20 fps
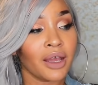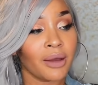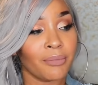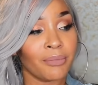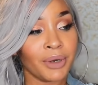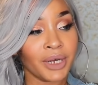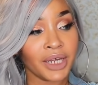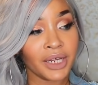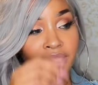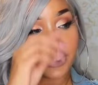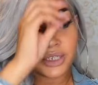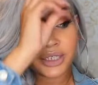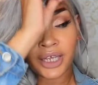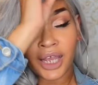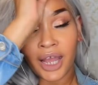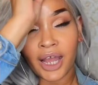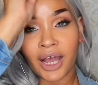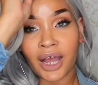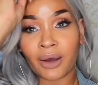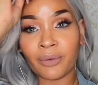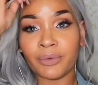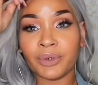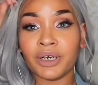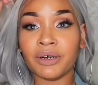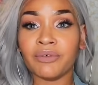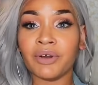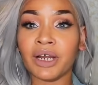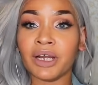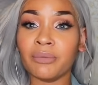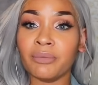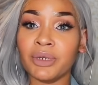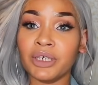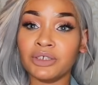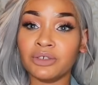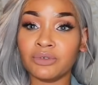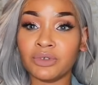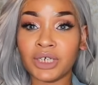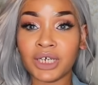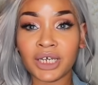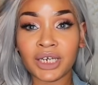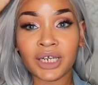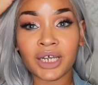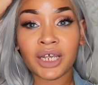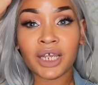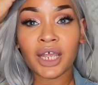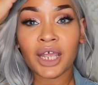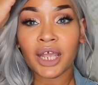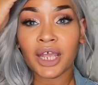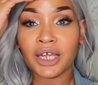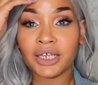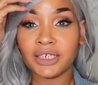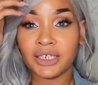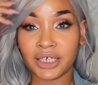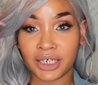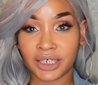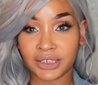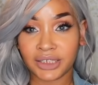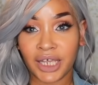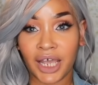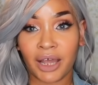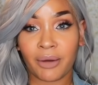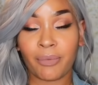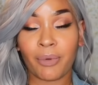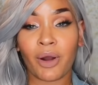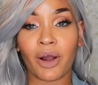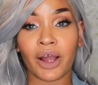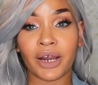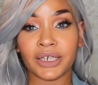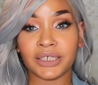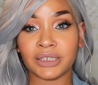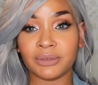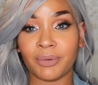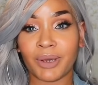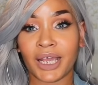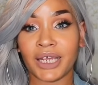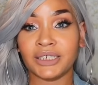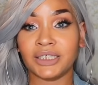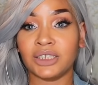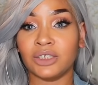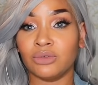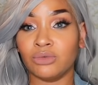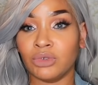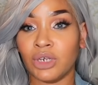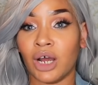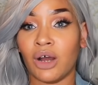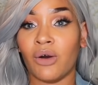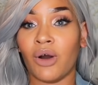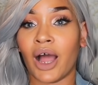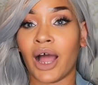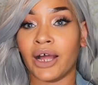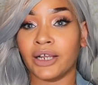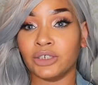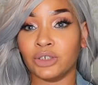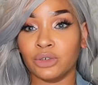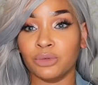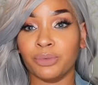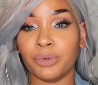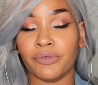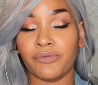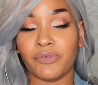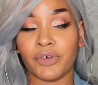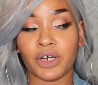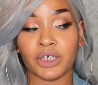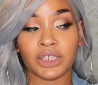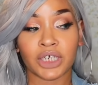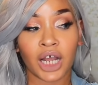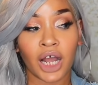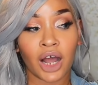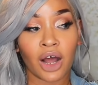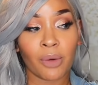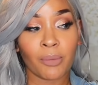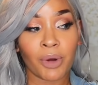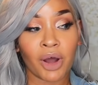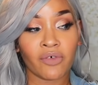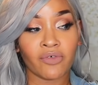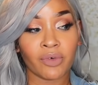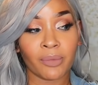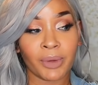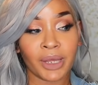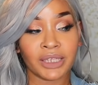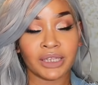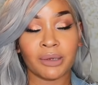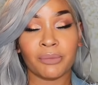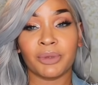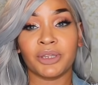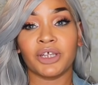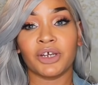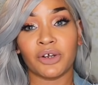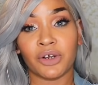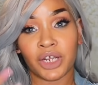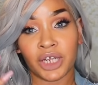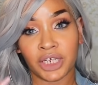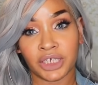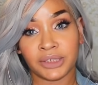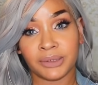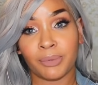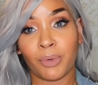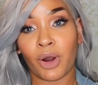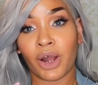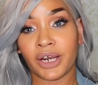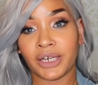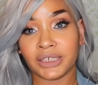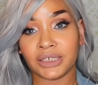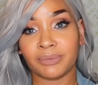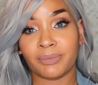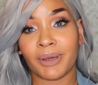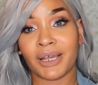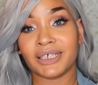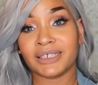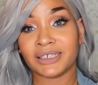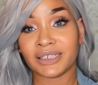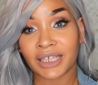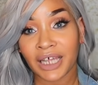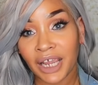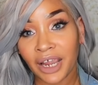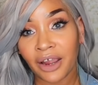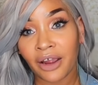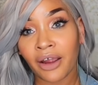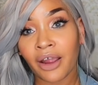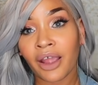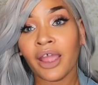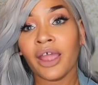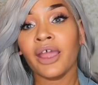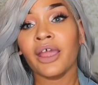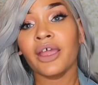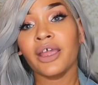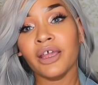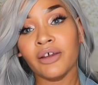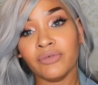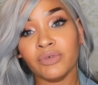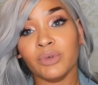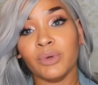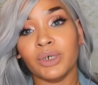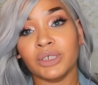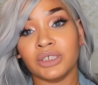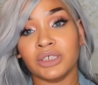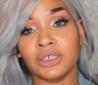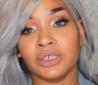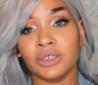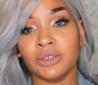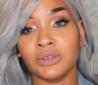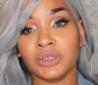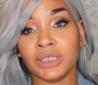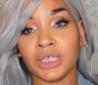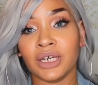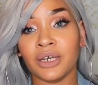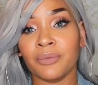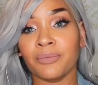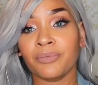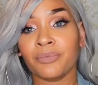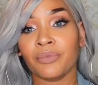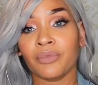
But yeah, I would recommend you get it. It does have parting space. You know, I do prefer the comb over method, but there is parting space there if you want to use it.